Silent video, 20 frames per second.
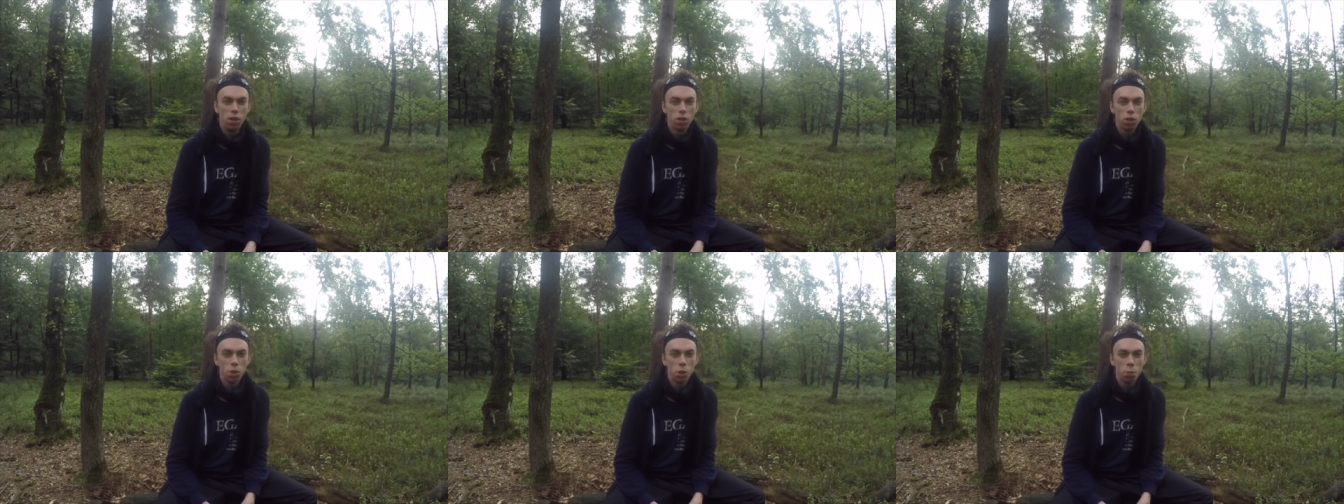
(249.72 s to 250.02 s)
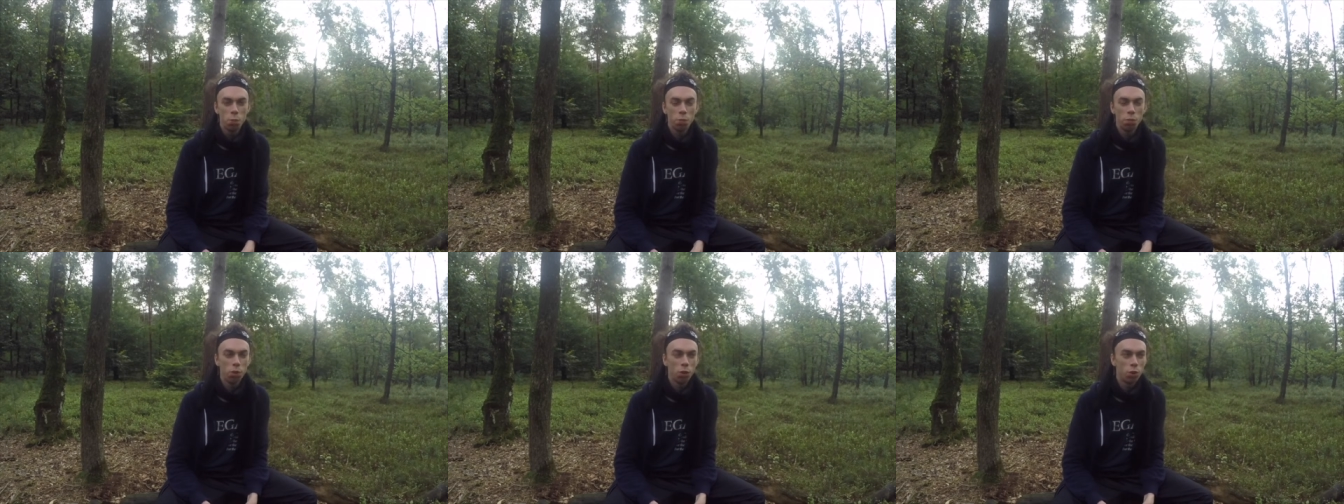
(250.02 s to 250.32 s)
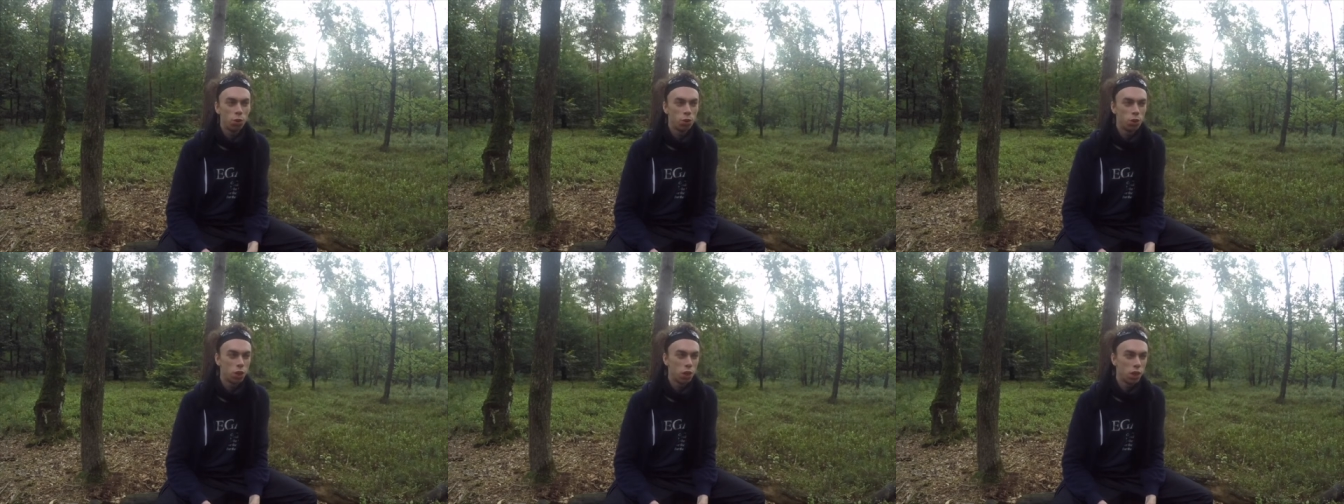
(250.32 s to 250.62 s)
Some
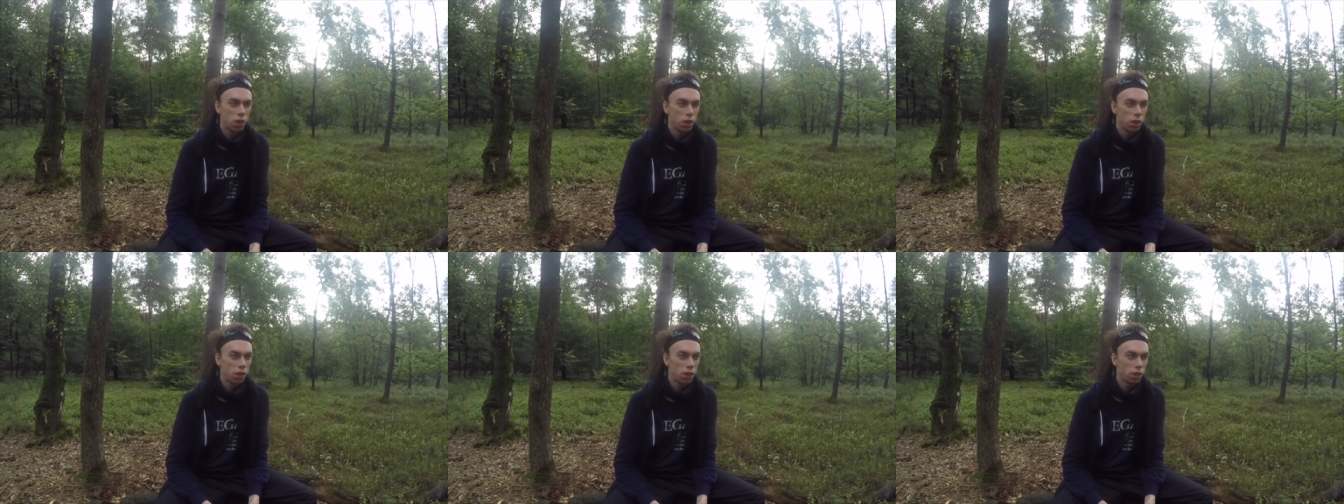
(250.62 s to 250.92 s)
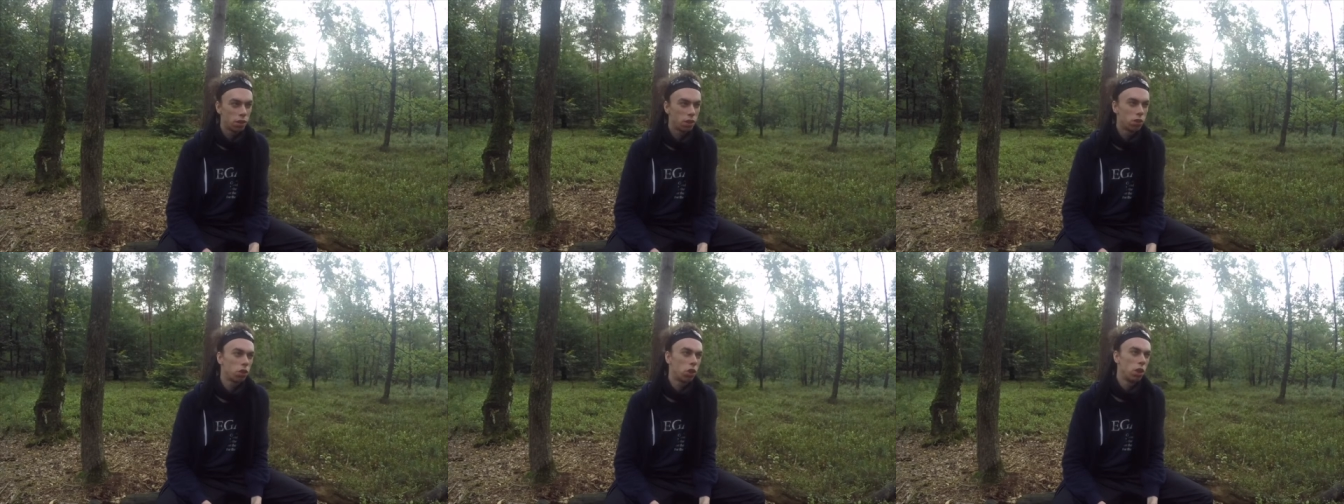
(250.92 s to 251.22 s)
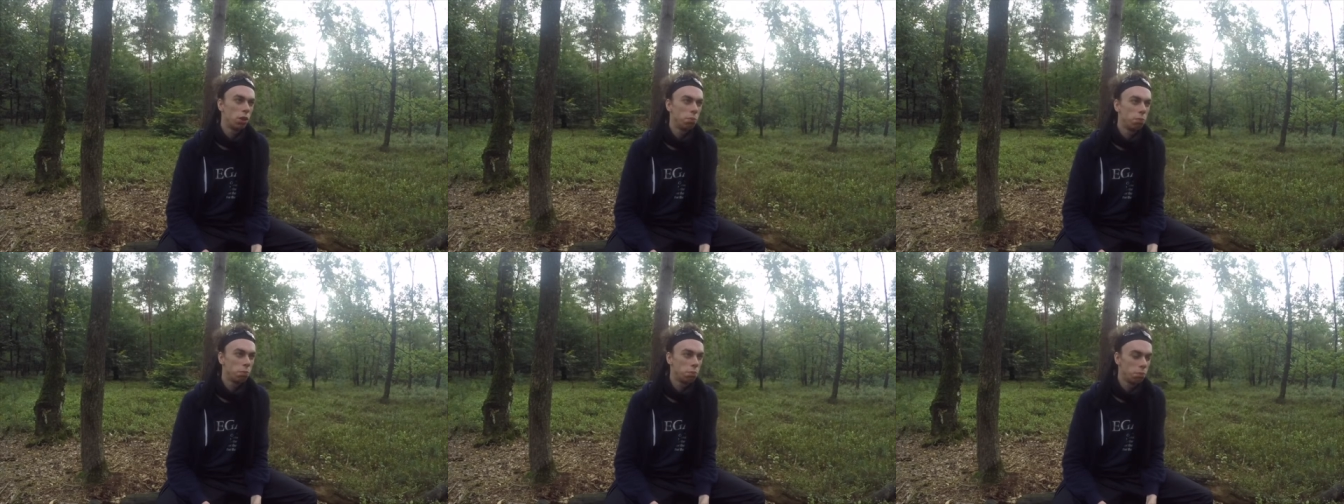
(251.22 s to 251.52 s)
say that it
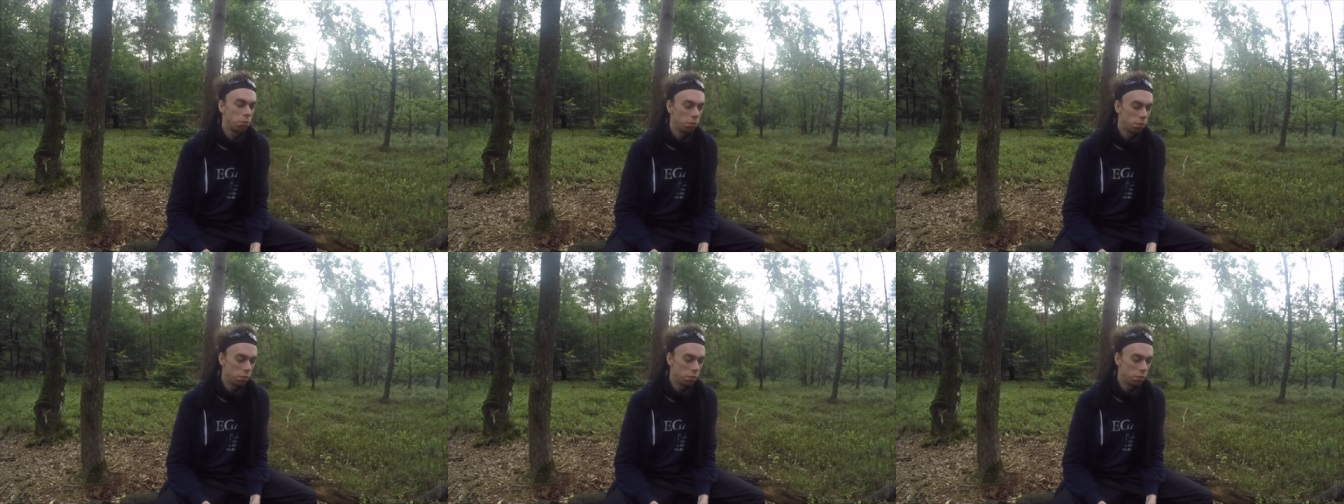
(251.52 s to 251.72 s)
comes